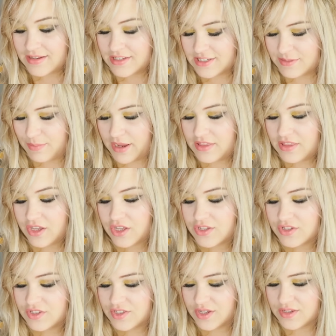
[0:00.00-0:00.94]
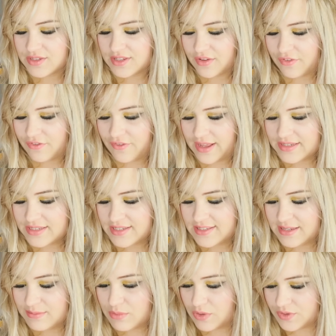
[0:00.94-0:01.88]
Despite the concerns of
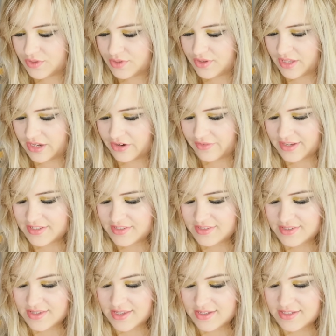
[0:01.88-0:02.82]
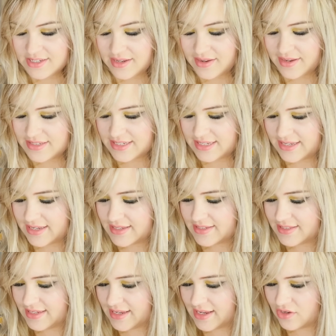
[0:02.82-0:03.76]
fantasy model theorists that DID
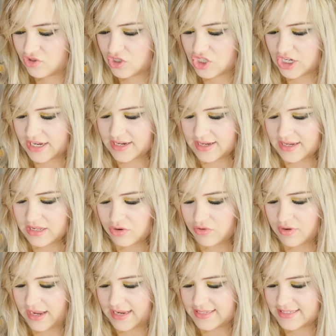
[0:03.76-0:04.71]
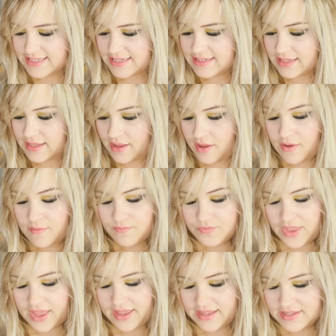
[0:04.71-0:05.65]
is iatrogenically created,
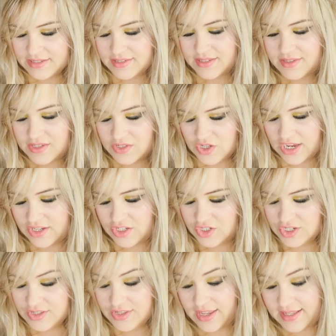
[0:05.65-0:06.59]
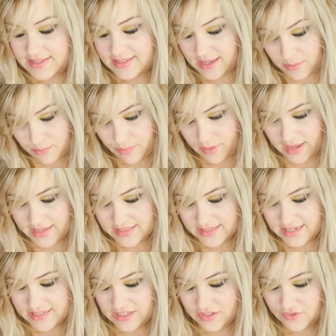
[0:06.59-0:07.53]
that is, the suggestion that it's
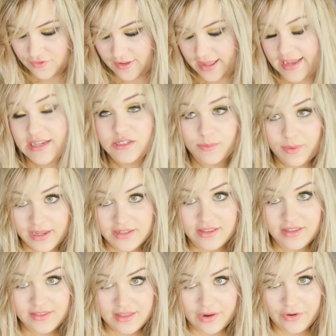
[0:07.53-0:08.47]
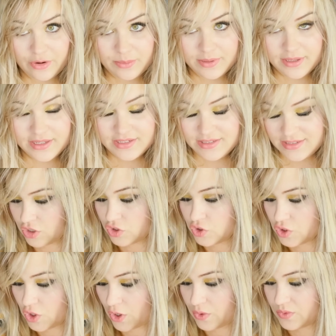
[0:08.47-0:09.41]
implanted as fact by the therapist,
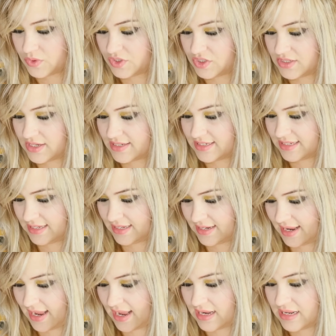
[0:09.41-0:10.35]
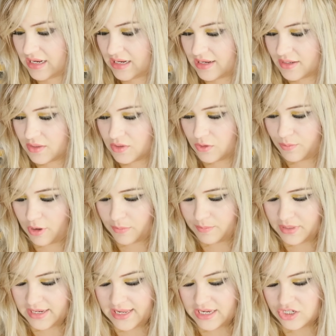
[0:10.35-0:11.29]
no study in any clinical
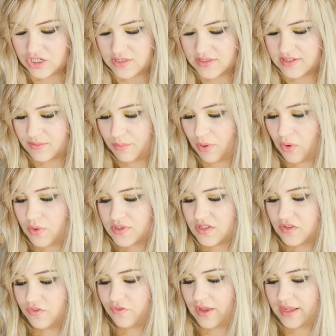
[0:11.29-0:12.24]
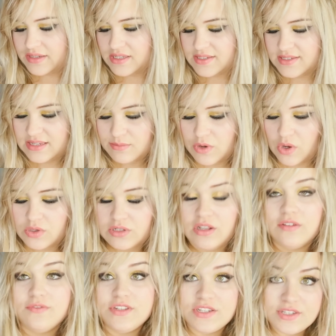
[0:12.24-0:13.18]
population supports the fantasy model
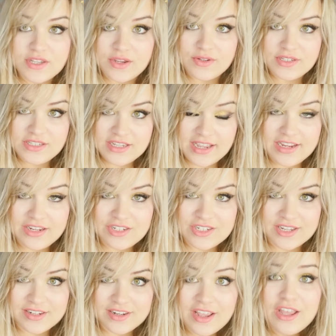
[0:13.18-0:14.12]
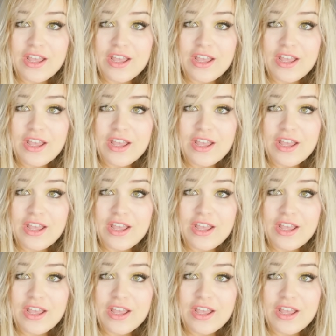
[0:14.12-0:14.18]
of dissociation,